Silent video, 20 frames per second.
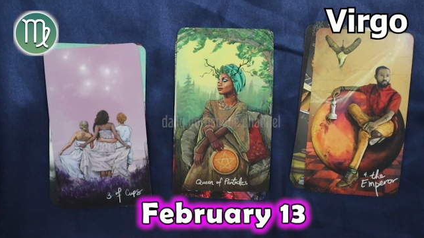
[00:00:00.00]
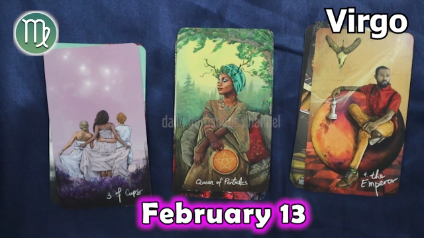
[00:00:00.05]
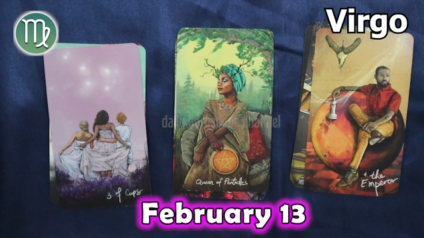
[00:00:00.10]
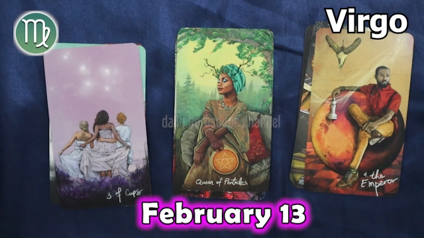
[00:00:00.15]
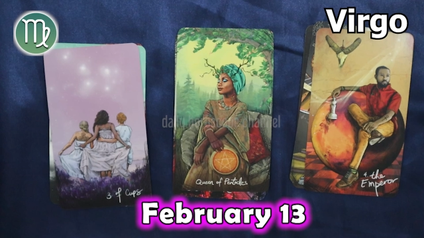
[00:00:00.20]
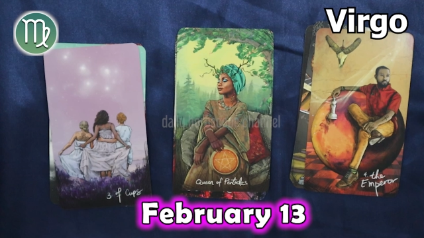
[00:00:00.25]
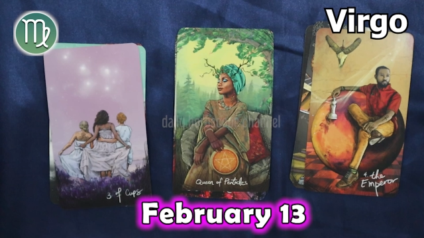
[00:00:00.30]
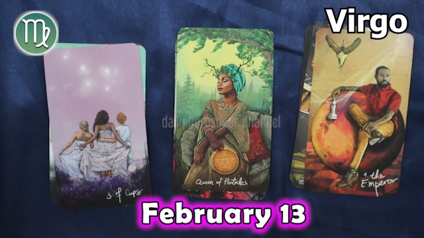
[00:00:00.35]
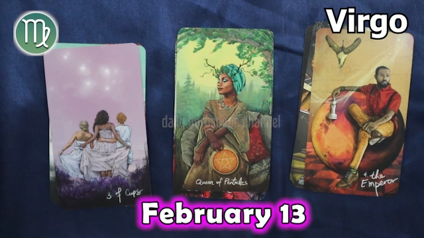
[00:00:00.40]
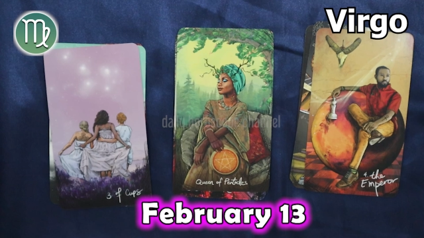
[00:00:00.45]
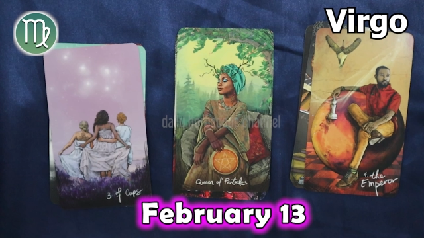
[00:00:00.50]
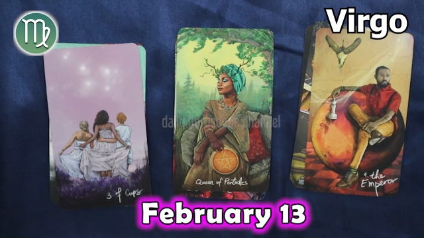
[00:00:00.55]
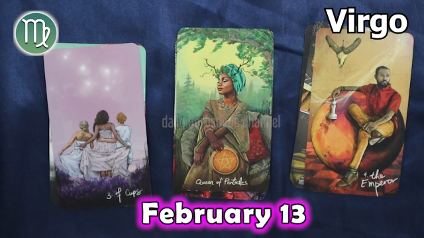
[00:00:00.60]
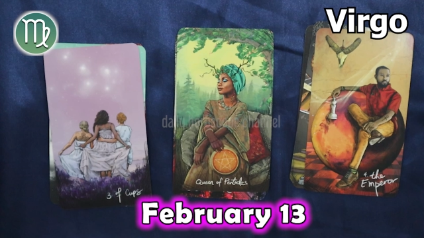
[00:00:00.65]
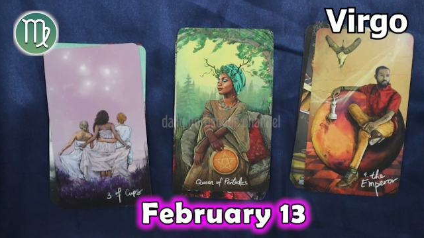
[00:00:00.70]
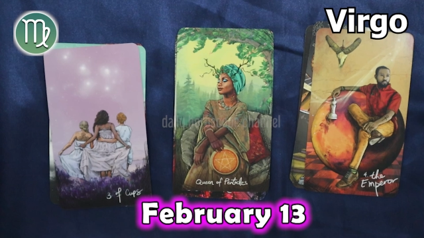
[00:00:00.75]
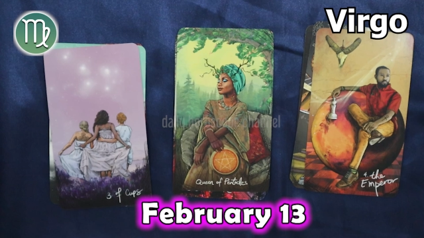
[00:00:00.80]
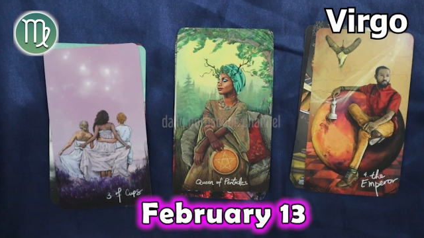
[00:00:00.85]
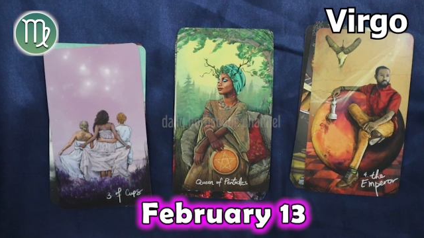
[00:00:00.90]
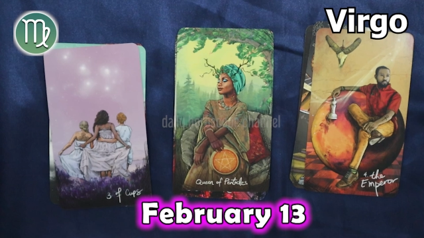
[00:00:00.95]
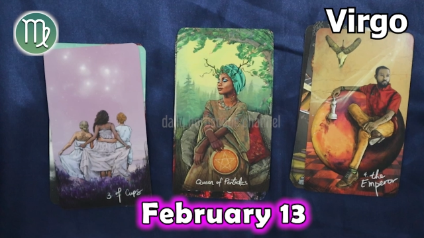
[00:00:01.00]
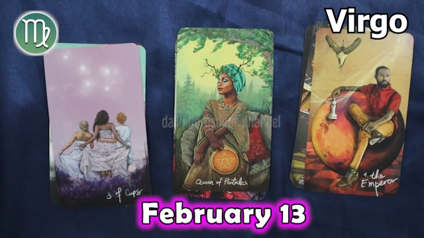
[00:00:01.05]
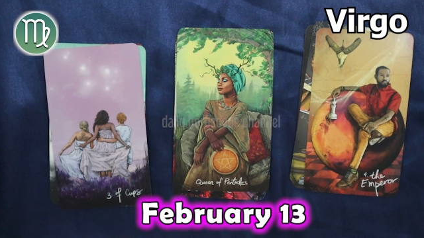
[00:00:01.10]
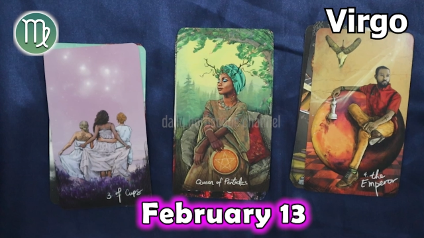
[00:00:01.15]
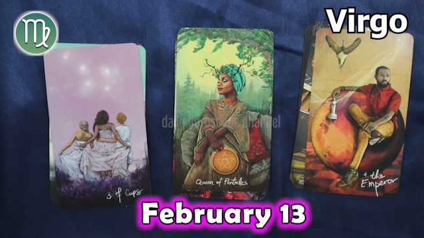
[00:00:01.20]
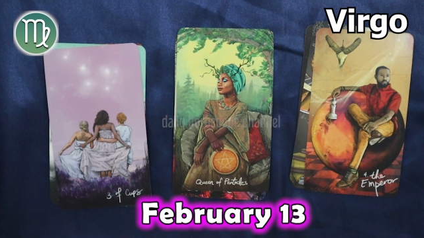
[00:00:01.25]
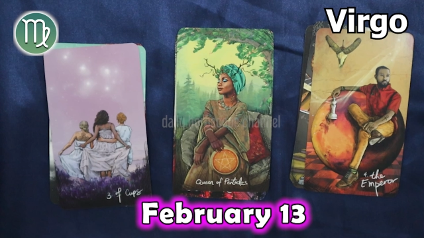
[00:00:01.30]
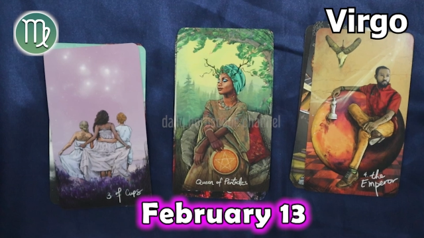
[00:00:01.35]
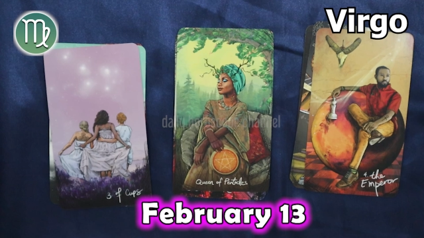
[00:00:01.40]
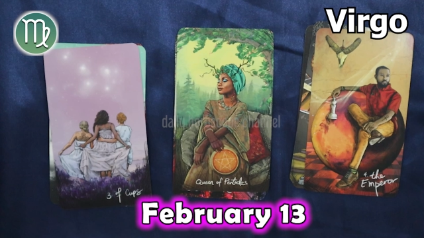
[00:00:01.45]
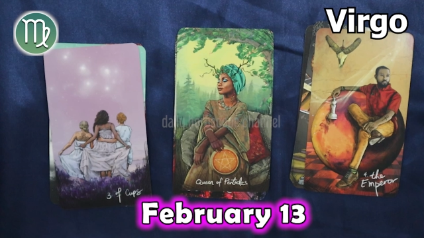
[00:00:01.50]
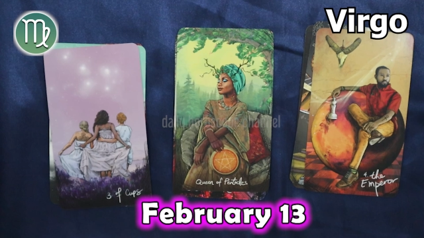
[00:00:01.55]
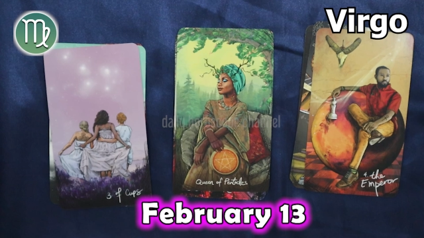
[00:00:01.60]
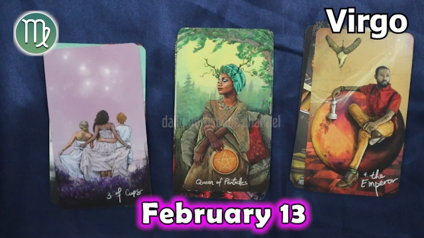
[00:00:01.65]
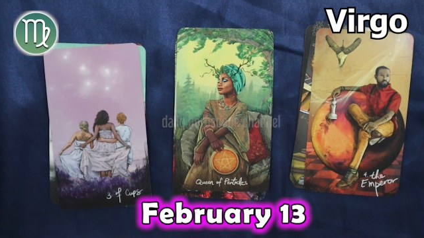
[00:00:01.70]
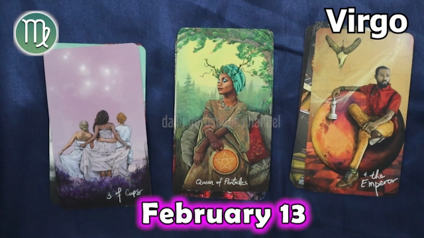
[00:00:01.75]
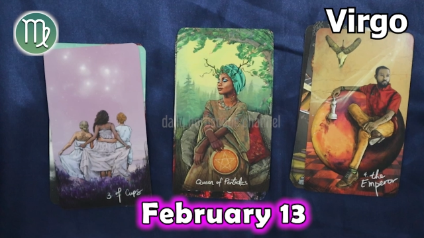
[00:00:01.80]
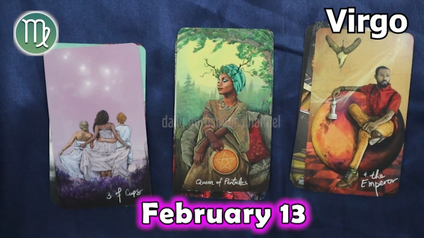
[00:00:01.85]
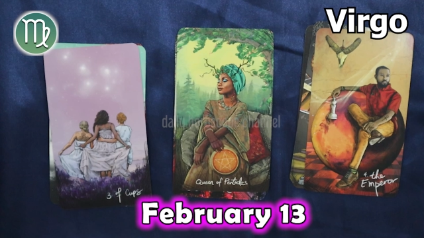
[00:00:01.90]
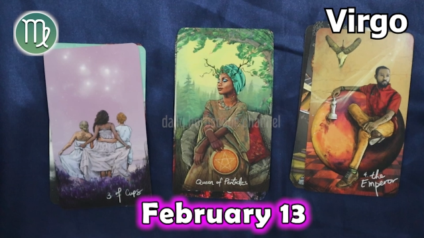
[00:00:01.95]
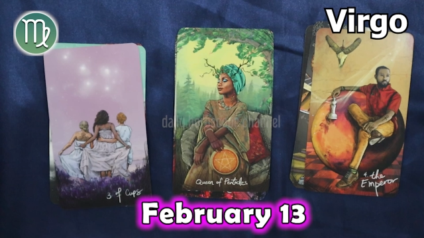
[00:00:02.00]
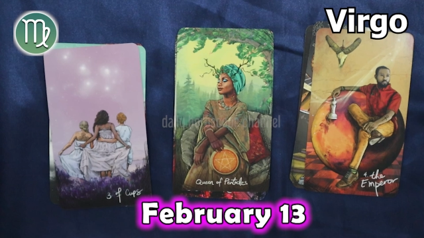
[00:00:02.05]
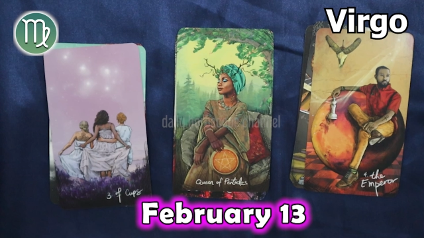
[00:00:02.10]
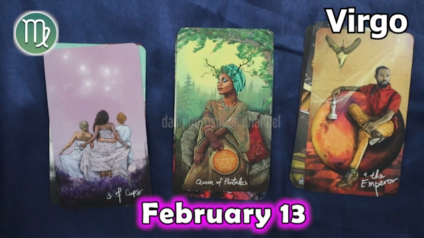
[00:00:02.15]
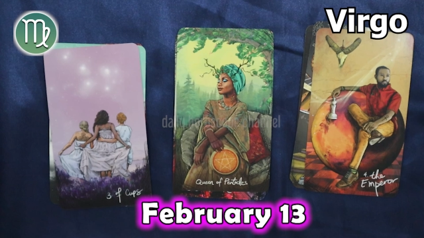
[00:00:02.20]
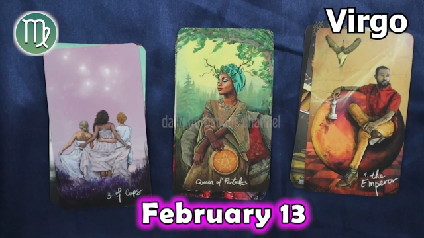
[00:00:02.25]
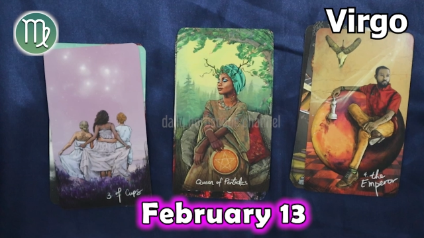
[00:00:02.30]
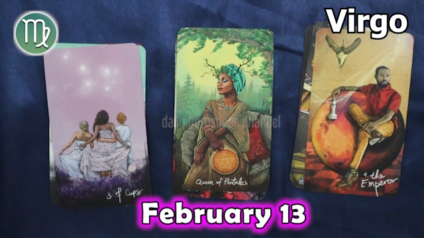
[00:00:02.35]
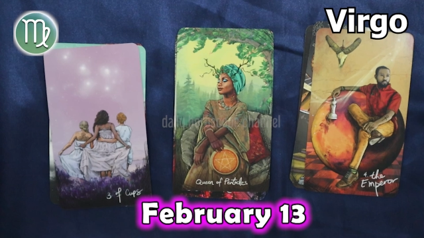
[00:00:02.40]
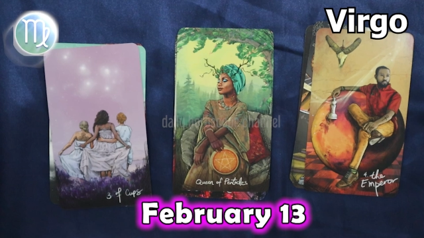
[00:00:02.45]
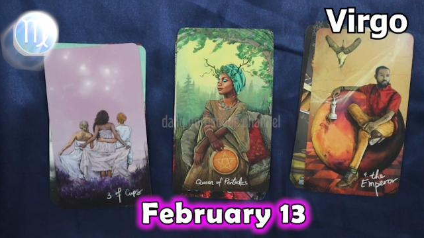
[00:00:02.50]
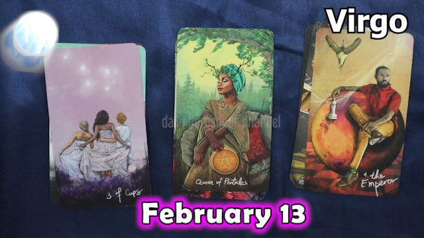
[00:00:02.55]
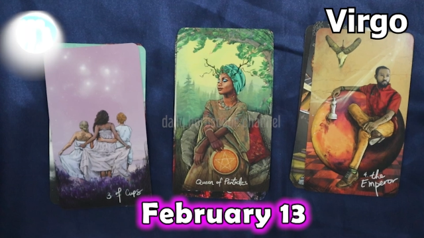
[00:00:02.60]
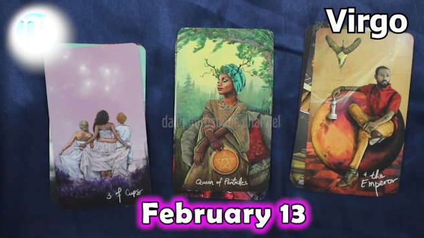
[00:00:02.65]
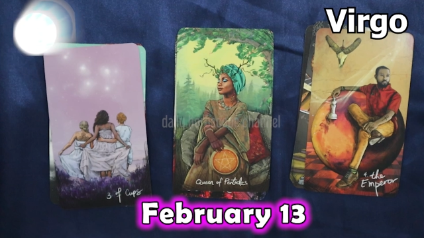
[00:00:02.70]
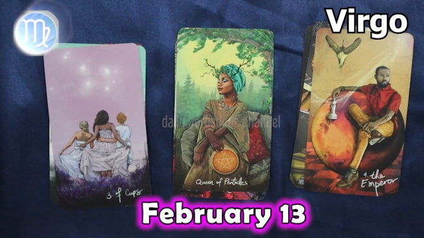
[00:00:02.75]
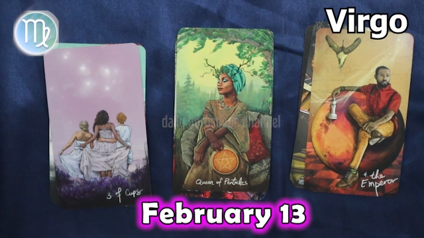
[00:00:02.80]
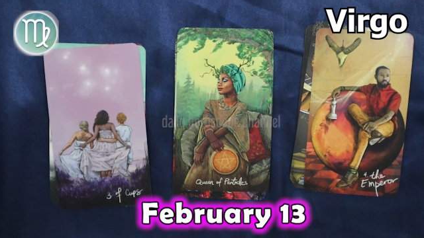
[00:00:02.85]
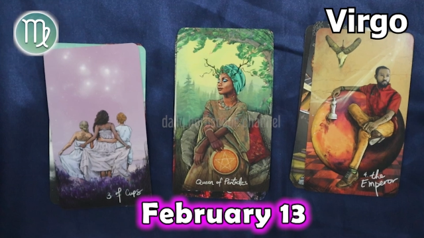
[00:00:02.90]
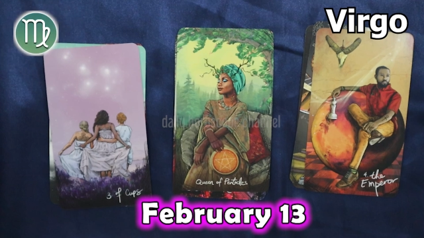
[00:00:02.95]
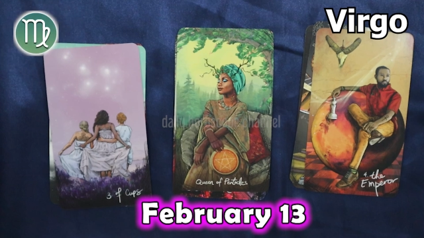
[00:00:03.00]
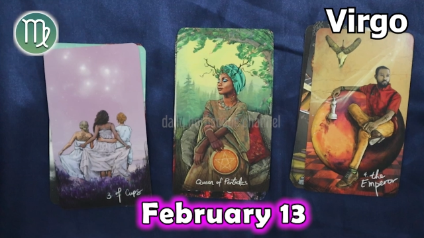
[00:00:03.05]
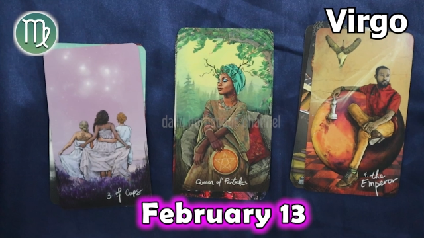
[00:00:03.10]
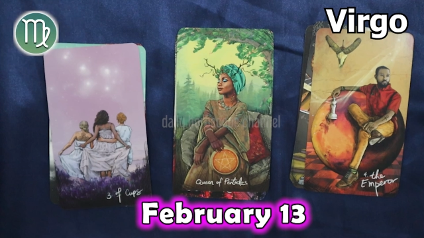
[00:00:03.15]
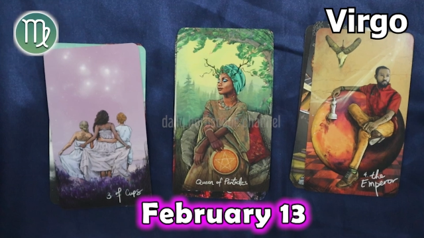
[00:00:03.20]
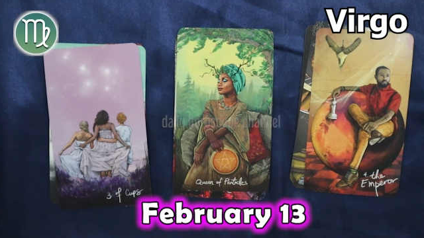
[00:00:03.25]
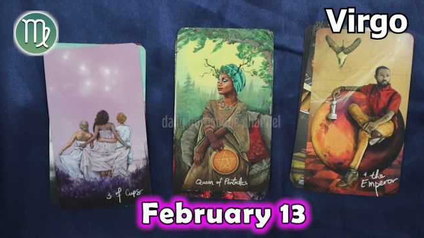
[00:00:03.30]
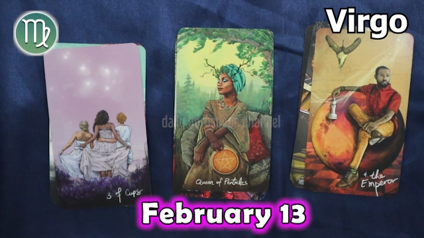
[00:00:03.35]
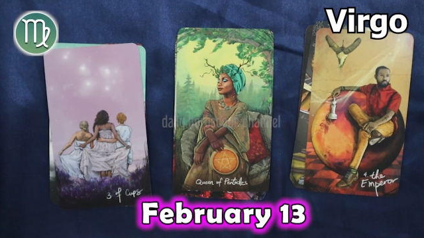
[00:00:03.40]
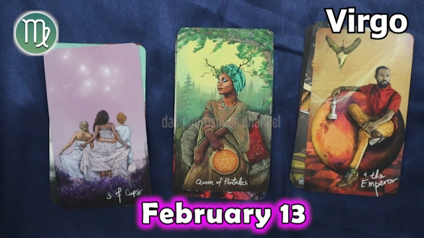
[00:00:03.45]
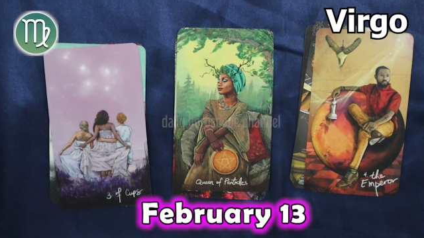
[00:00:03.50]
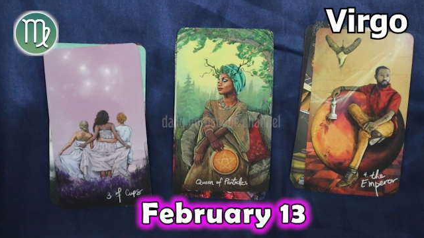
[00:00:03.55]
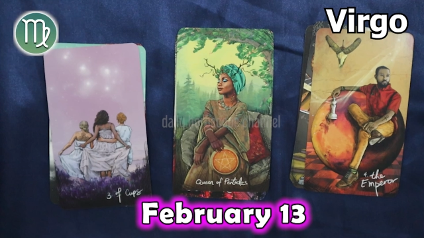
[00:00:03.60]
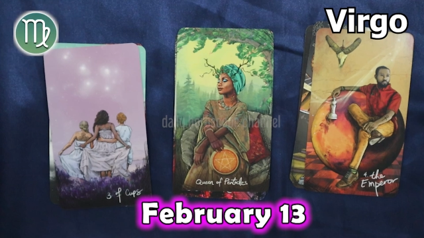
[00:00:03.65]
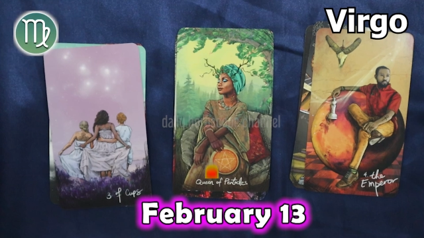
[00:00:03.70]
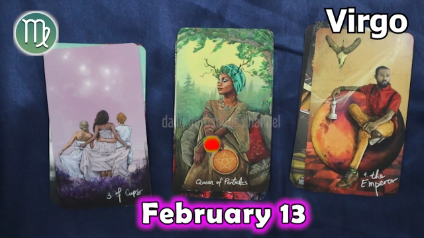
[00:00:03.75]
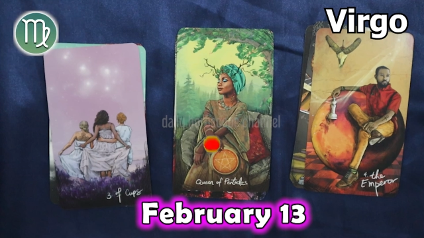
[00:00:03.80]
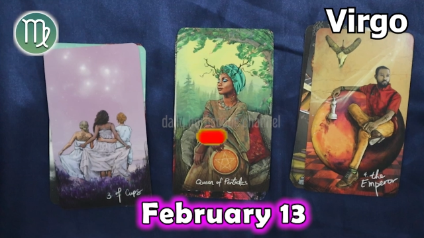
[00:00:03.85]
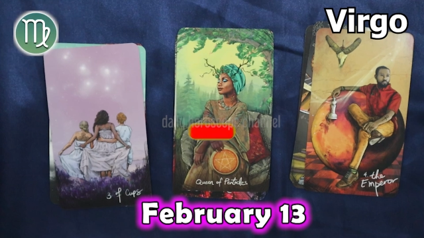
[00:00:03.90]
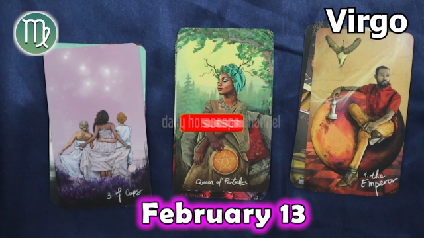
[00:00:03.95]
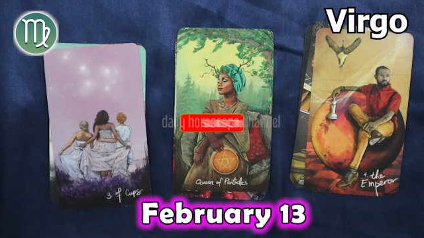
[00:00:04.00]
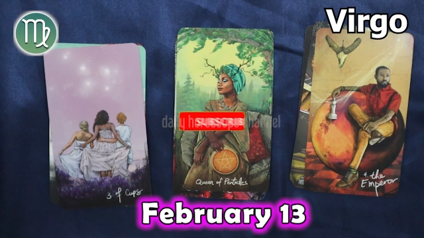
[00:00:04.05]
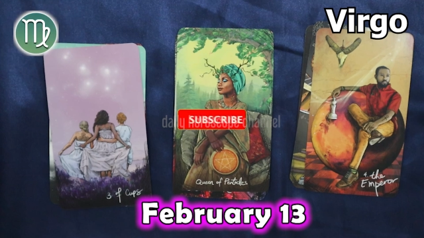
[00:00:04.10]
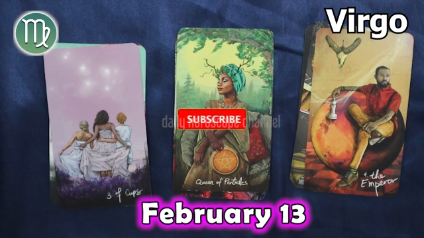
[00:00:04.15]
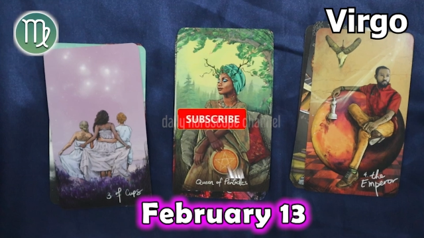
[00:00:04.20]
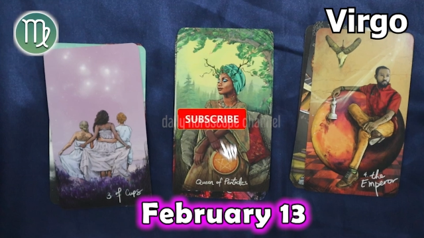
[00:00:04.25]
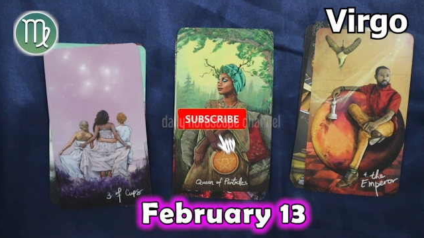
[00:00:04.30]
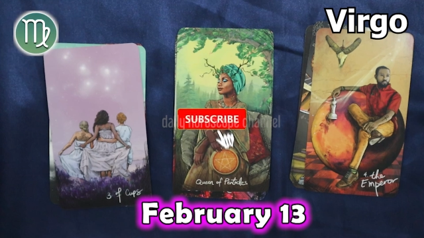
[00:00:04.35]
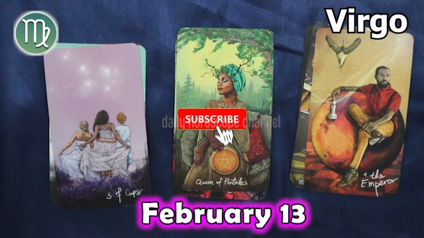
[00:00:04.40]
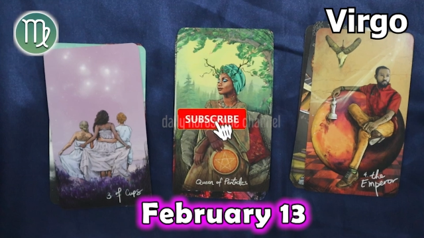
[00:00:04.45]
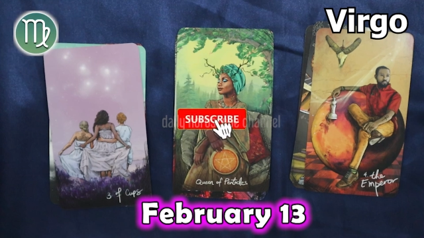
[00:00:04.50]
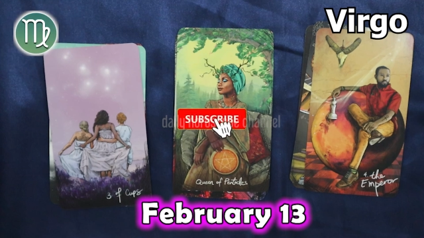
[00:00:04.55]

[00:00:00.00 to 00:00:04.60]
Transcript: Nobody's mouth can be seen.